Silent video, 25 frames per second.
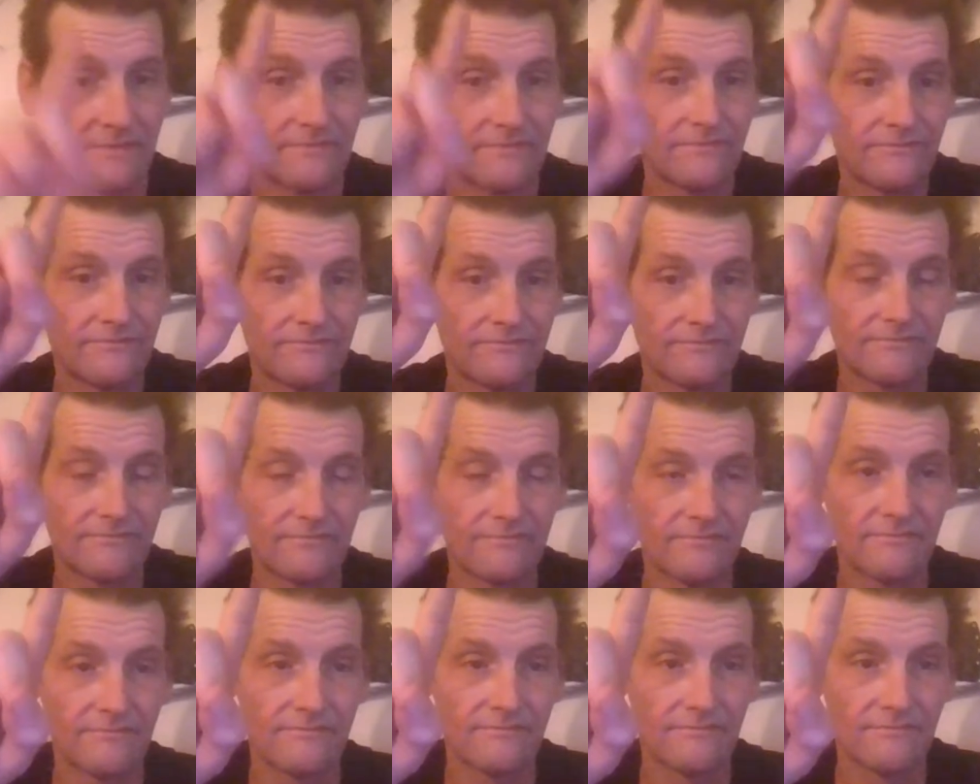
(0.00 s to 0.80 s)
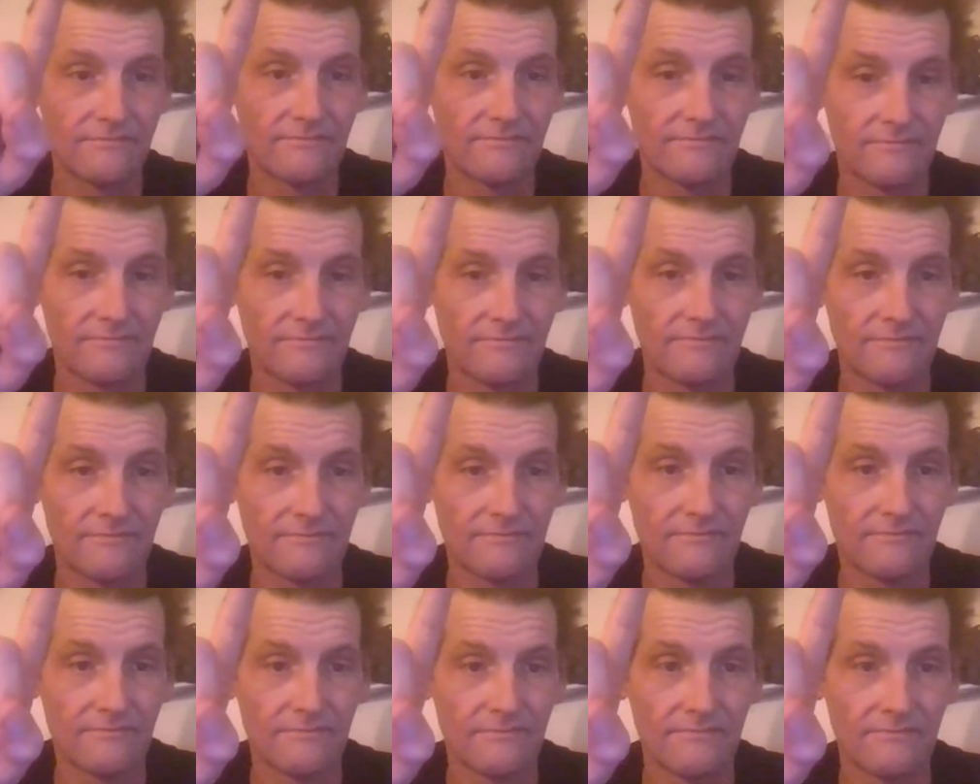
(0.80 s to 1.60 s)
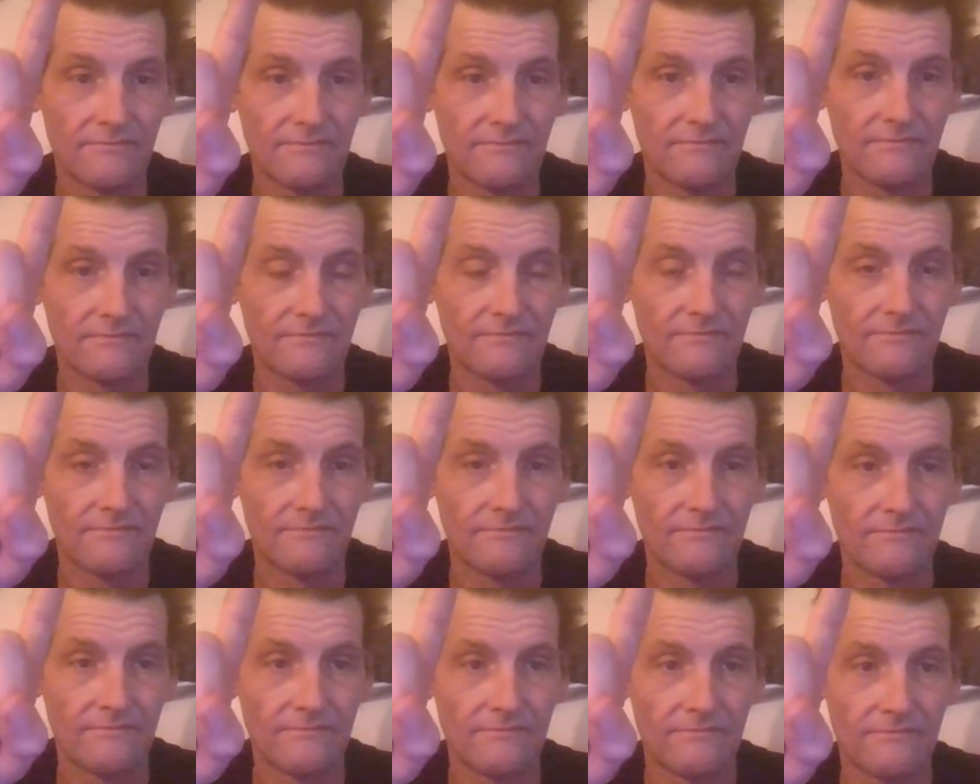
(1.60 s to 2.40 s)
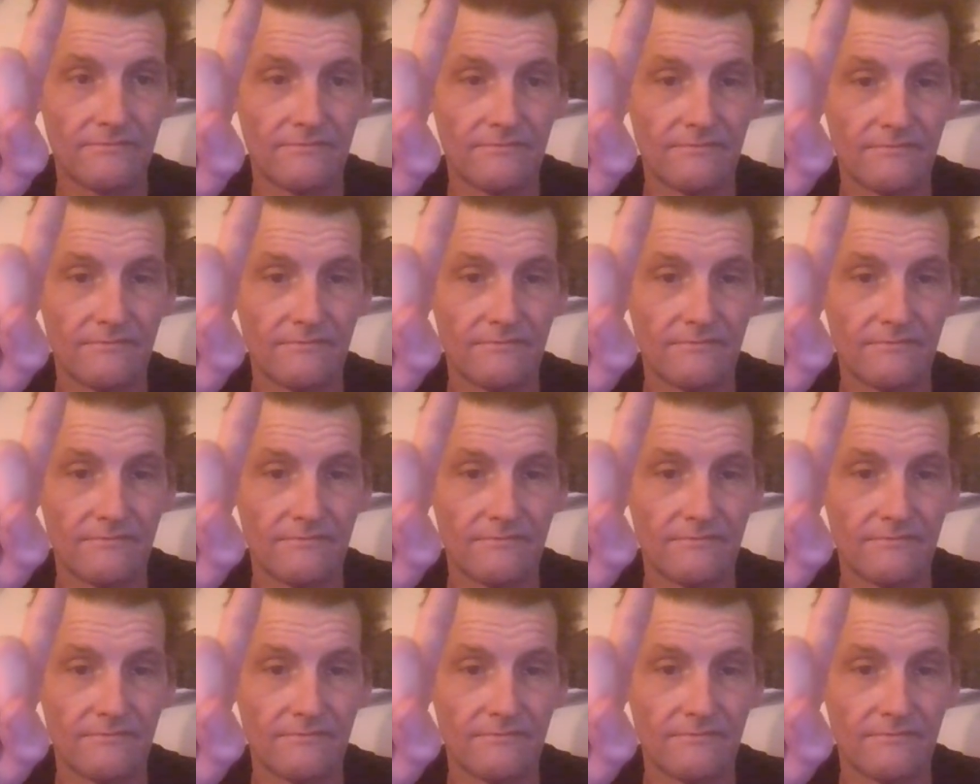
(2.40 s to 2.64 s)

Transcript: Nobody speaks.